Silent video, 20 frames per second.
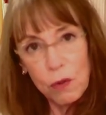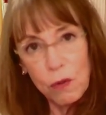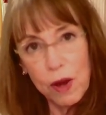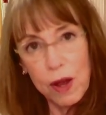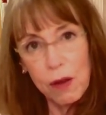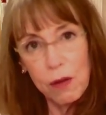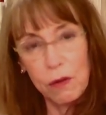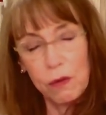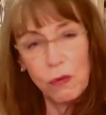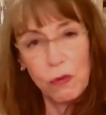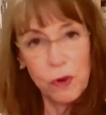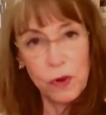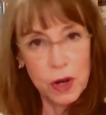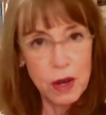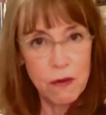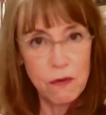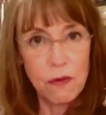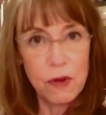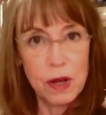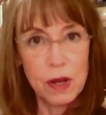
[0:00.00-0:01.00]
around
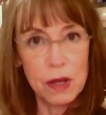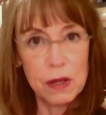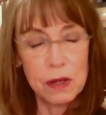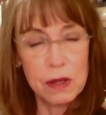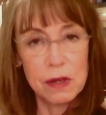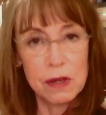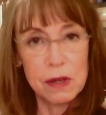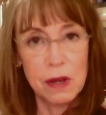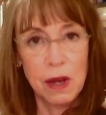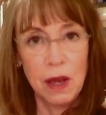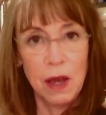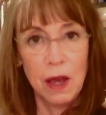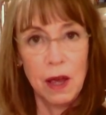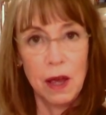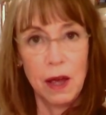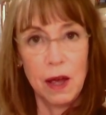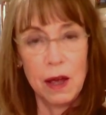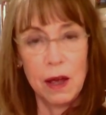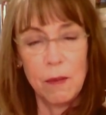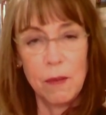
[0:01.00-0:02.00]
forgiveness
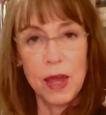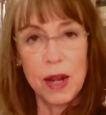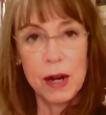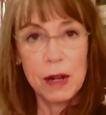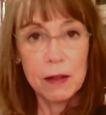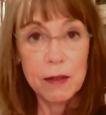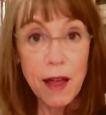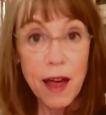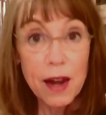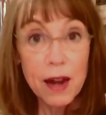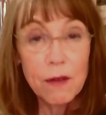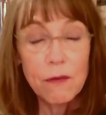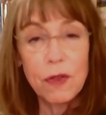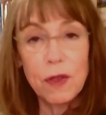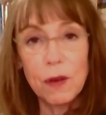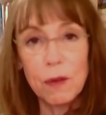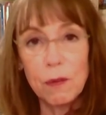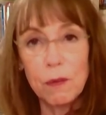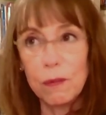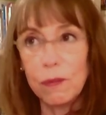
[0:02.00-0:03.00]
um, in a lot of
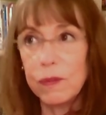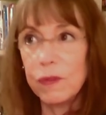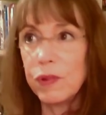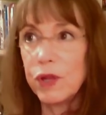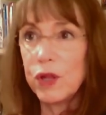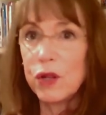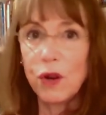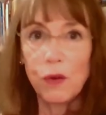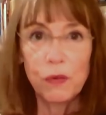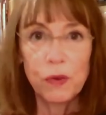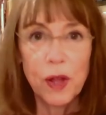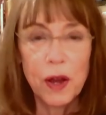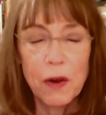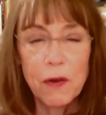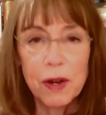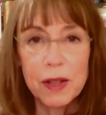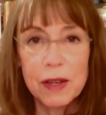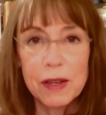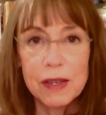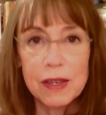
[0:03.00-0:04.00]
them. Snow Flower
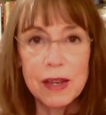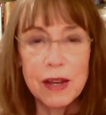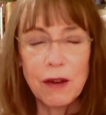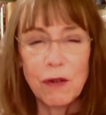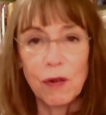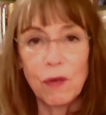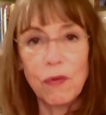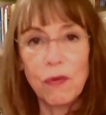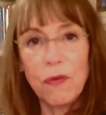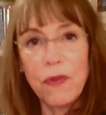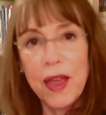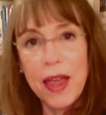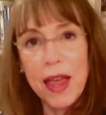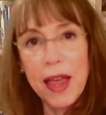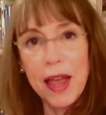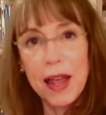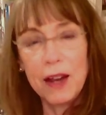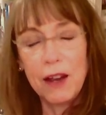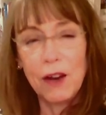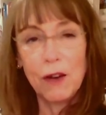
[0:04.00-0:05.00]
and the Secret
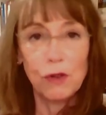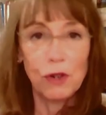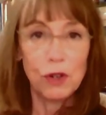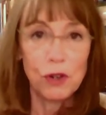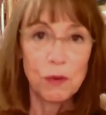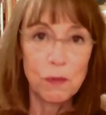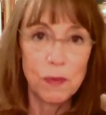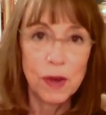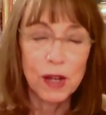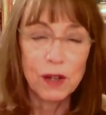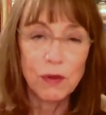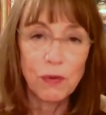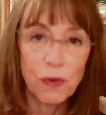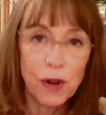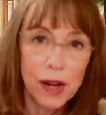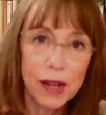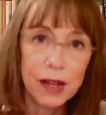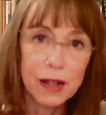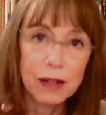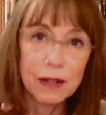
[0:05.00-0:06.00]
Fan, you know, two best
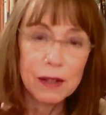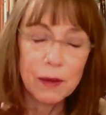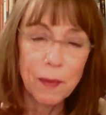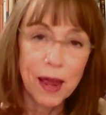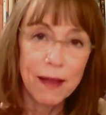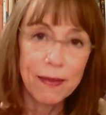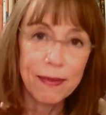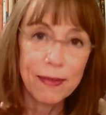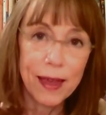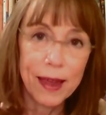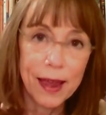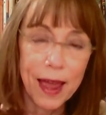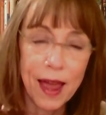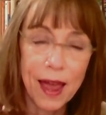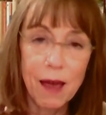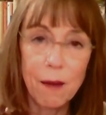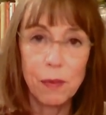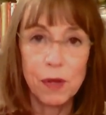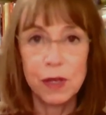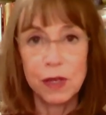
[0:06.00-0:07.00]
friends, bad thing
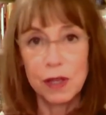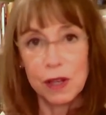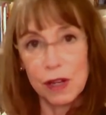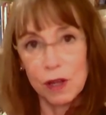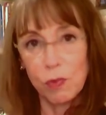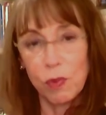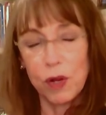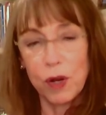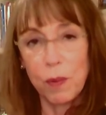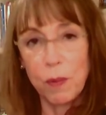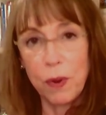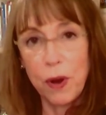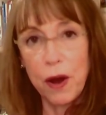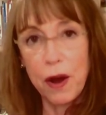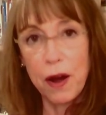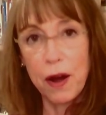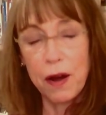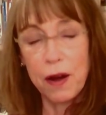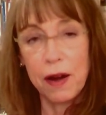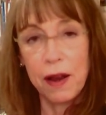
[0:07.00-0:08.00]
happens, they split
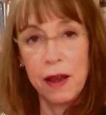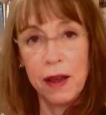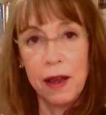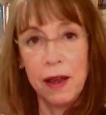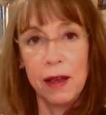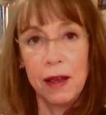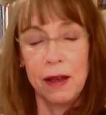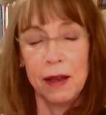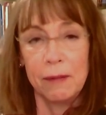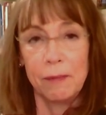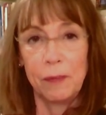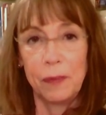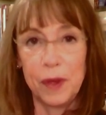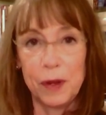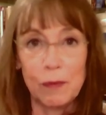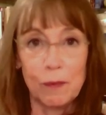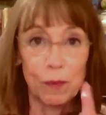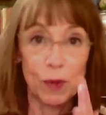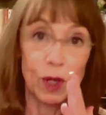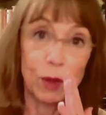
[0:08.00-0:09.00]
apart.
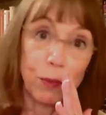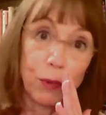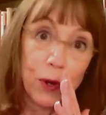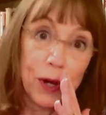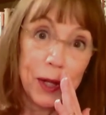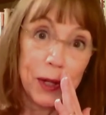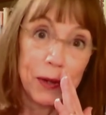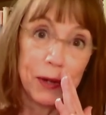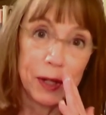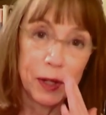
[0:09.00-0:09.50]
Spoiler